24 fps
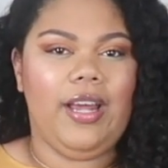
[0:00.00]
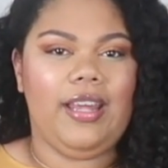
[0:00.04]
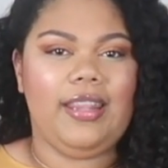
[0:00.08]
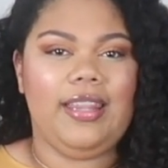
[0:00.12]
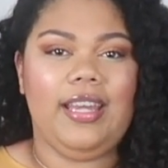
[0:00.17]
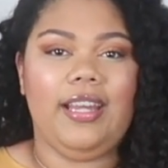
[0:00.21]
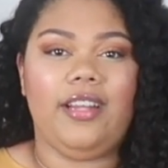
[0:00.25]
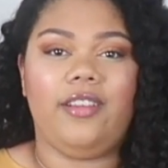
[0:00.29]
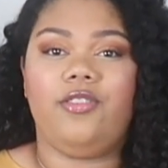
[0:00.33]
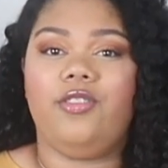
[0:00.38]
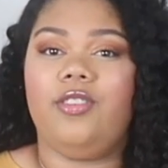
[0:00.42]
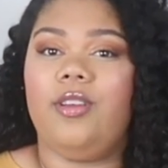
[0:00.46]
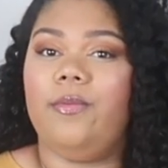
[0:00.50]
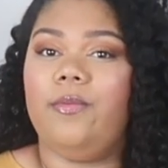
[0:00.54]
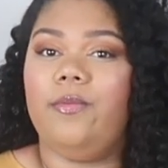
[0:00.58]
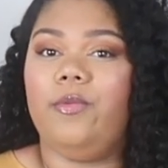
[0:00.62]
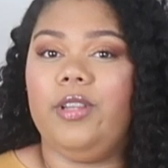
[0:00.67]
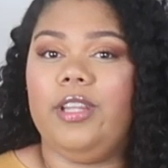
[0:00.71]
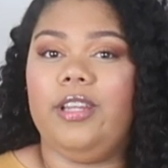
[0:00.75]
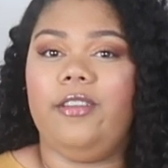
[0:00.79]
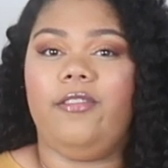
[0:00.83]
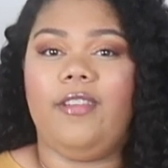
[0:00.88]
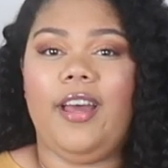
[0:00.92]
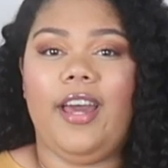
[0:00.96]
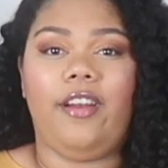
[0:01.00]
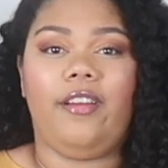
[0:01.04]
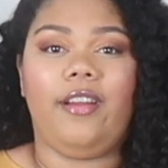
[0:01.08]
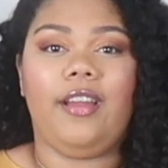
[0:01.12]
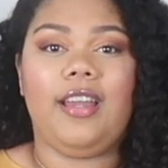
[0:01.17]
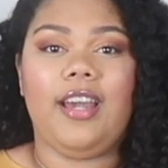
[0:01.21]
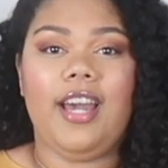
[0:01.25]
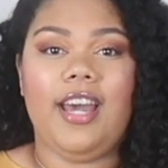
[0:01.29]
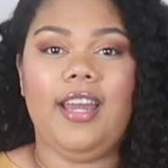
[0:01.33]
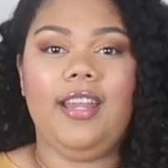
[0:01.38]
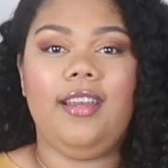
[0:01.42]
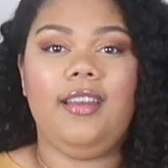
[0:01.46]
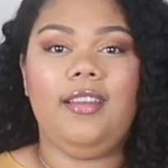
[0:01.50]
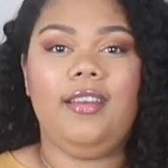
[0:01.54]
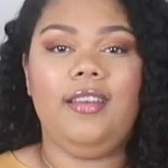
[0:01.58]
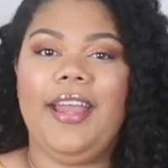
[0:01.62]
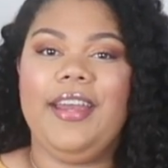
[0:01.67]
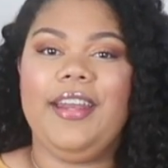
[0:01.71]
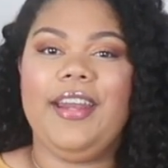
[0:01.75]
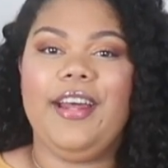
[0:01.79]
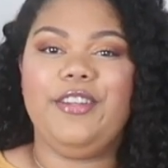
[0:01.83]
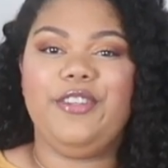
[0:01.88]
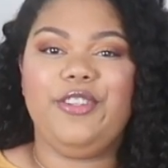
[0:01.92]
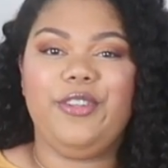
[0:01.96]
I think it's a really flattering cut,
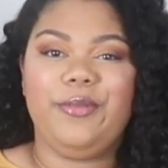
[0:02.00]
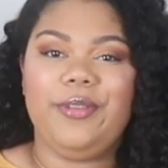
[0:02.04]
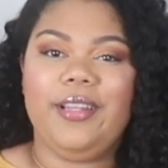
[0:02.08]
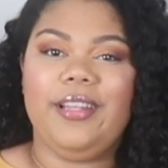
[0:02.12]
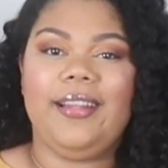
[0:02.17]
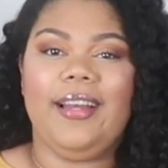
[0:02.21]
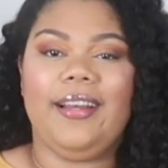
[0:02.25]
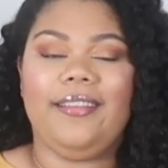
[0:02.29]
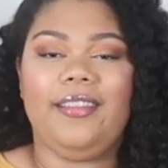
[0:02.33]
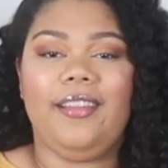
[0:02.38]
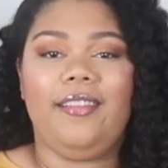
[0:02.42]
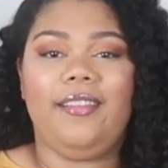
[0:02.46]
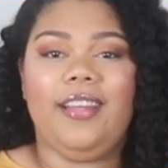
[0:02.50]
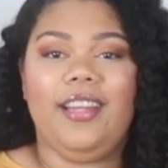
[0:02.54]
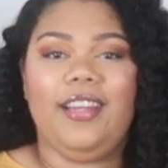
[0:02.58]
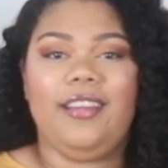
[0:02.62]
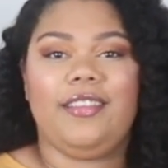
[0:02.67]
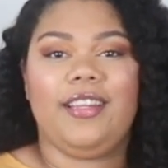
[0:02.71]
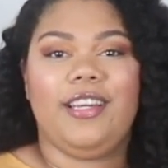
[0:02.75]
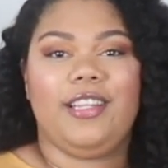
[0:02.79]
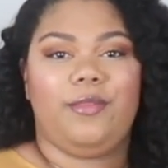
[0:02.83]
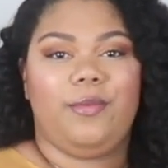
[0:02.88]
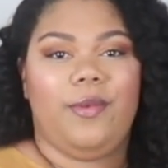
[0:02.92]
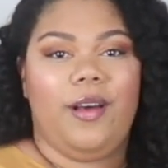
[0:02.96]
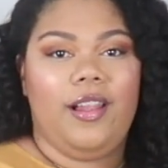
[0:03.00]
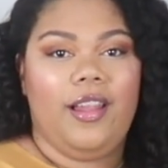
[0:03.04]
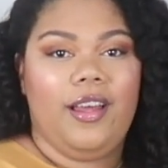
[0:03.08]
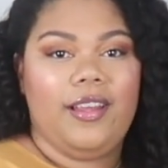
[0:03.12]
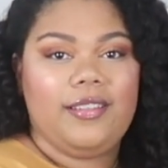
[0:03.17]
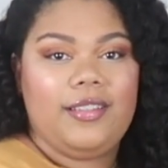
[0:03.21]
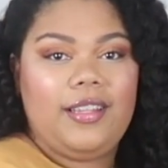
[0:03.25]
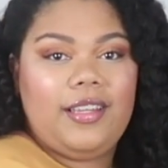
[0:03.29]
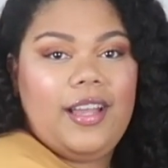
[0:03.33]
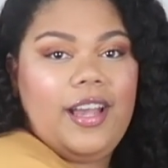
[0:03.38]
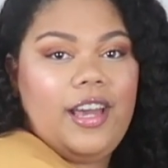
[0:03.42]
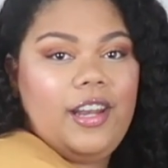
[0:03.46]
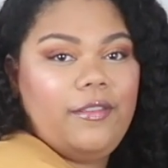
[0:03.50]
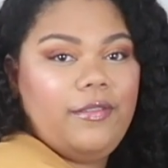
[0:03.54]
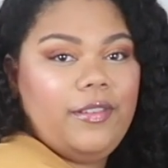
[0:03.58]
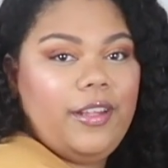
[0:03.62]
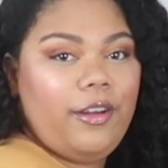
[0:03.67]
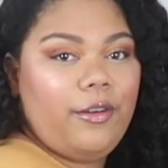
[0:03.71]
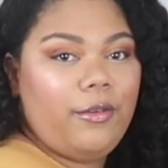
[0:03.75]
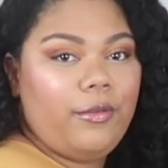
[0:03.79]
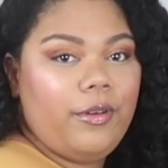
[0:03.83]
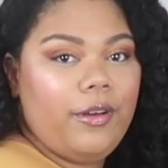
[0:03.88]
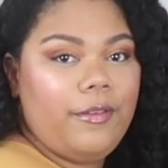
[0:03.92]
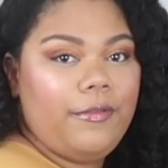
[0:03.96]
and I do really like the length as well as the kind of
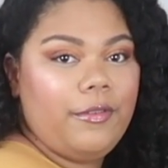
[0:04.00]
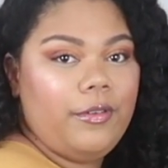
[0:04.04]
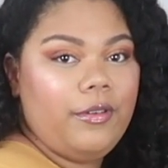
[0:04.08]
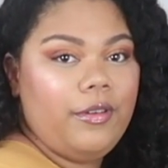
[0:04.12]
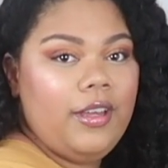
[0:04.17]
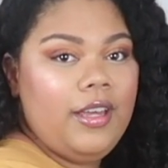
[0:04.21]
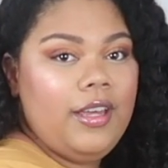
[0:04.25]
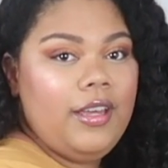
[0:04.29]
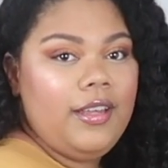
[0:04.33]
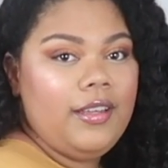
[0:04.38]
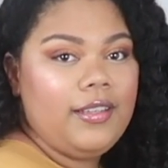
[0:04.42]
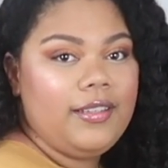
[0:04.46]
like ruffle.